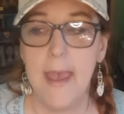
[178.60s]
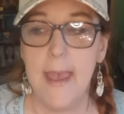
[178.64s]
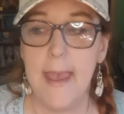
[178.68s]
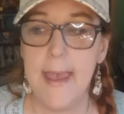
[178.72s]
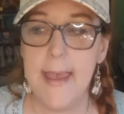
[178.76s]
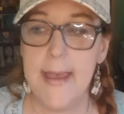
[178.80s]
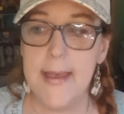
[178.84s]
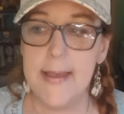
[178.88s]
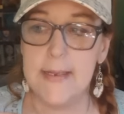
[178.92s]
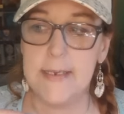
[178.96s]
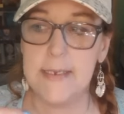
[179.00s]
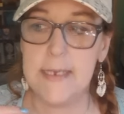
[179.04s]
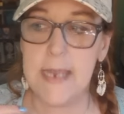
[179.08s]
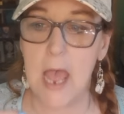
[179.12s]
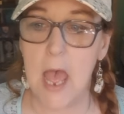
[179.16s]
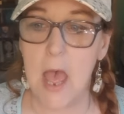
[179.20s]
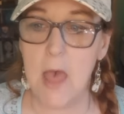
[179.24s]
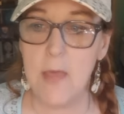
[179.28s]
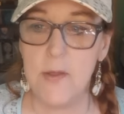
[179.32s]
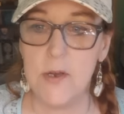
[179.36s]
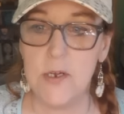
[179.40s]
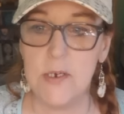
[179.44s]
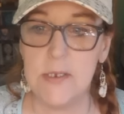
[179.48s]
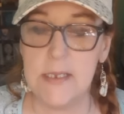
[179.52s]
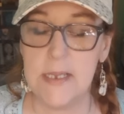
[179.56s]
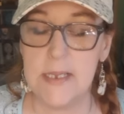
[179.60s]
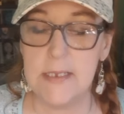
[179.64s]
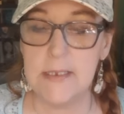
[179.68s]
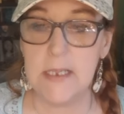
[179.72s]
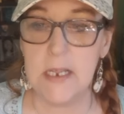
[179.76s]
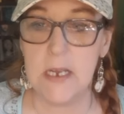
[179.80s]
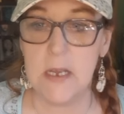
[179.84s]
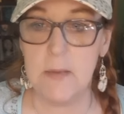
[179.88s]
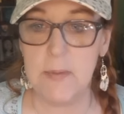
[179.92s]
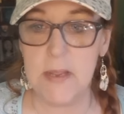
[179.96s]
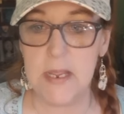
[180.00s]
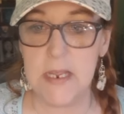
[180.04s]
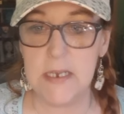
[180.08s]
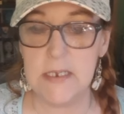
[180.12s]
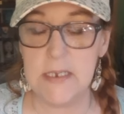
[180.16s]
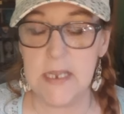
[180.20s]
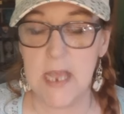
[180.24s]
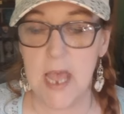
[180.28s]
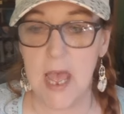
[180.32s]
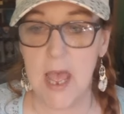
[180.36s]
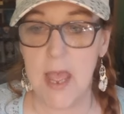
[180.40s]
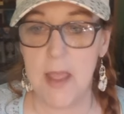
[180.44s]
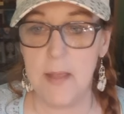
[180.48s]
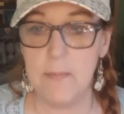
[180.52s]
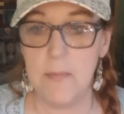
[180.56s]
And others, it's going to be a
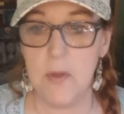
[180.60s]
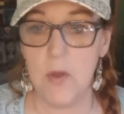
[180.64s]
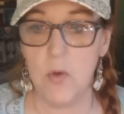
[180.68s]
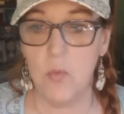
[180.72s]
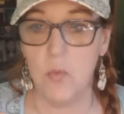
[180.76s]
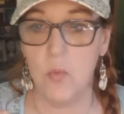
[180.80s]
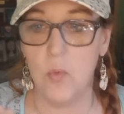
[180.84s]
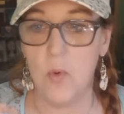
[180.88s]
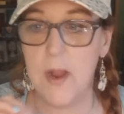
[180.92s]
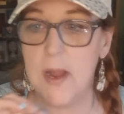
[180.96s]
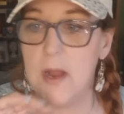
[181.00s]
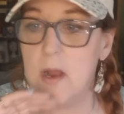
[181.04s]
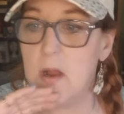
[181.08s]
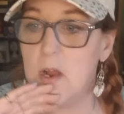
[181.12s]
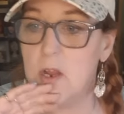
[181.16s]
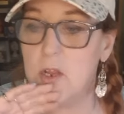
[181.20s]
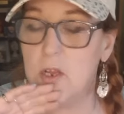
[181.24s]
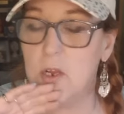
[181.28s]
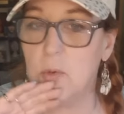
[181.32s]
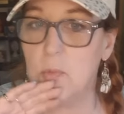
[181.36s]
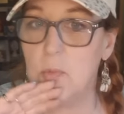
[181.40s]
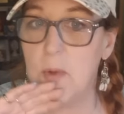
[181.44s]
time where you're